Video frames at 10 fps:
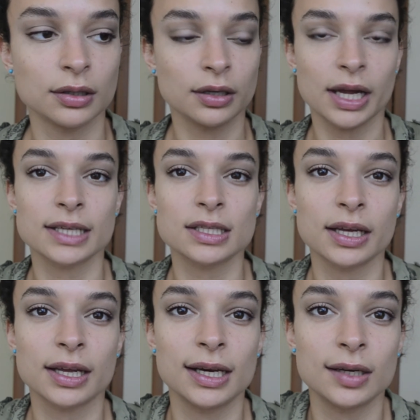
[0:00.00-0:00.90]
Okay, it's
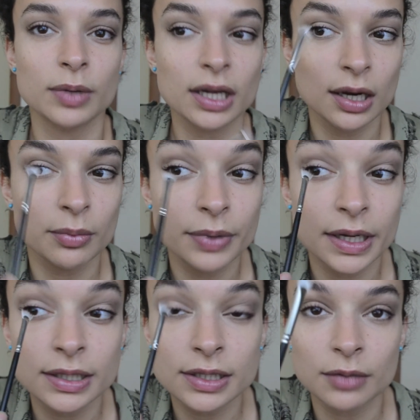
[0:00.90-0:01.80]
looking a little bit
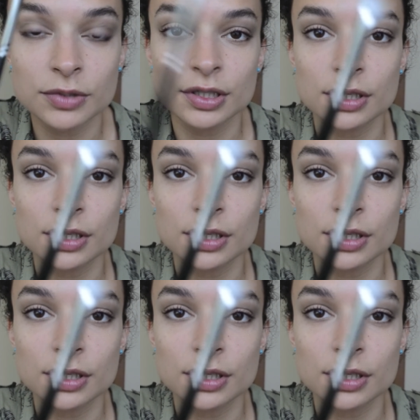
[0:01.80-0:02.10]
clumpy, so I'm just